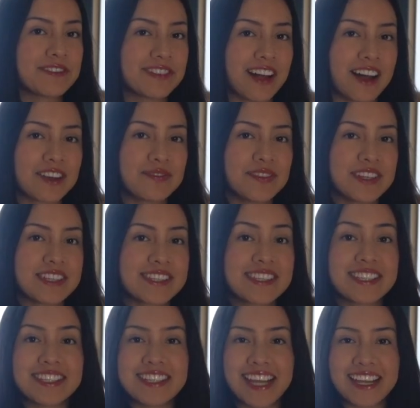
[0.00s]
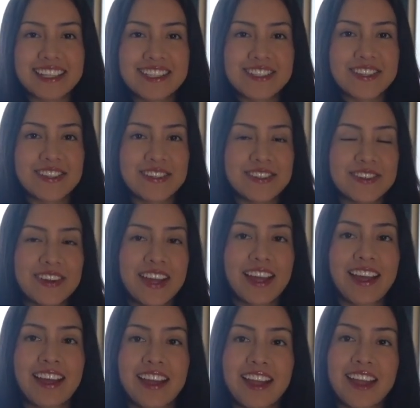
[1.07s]
Vlogmas day 2.
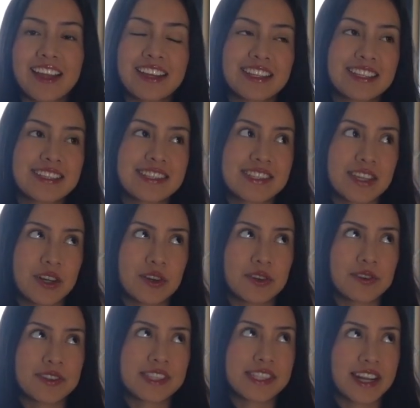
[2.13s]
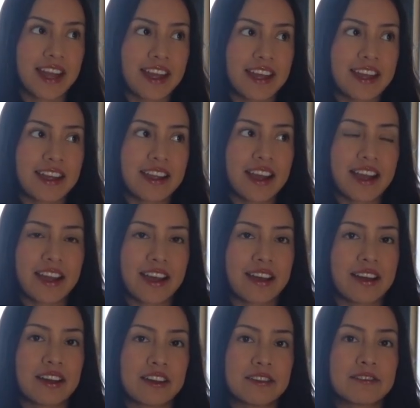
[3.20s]
So today I
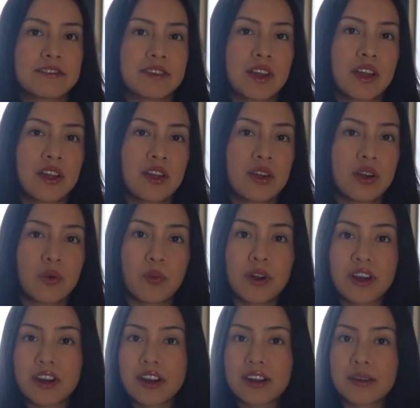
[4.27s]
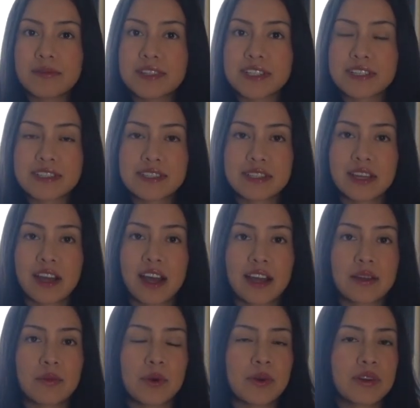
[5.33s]
have work. I
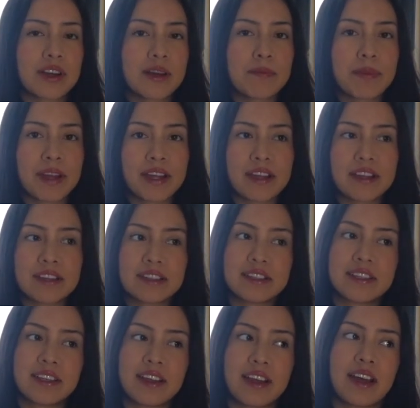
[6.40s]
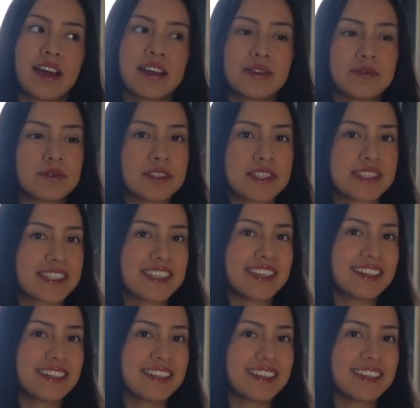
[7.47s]
woke up and I just